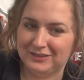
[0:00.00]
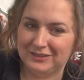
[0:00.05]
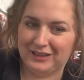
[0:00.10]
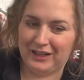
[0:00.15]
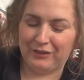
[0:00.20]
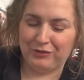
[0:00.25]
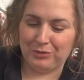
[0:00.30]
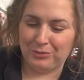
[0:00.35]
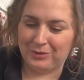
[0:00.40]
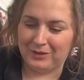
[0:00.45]

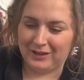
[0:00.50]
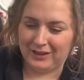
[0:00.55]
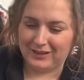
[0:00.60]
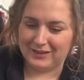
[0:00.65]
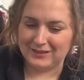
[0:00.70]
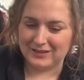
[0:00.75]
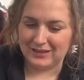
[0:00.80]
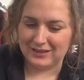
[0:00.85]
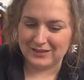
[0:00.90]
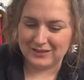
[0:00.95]
everyone
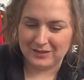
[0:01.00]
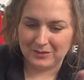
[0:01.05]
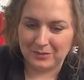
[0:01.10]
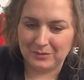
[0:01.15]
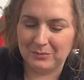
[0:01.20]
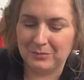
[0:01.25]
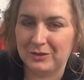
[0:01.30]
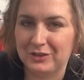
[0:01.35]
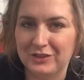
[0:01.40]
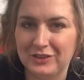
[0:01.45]
likes it. So
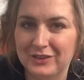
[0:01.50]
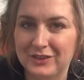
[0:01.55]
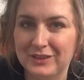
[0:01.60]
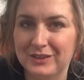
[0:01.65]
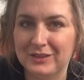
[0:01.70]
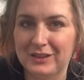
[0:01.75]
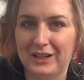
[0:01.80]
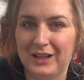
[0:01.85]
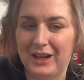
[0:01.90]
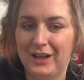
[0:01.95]
we're just
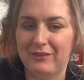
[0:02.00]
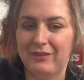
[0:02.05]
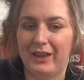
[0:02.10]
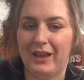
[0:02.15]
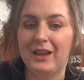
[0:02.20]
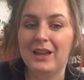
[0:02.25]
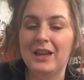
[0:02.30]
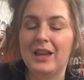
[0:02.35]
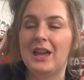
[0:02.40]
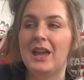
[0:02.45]
gonna have that.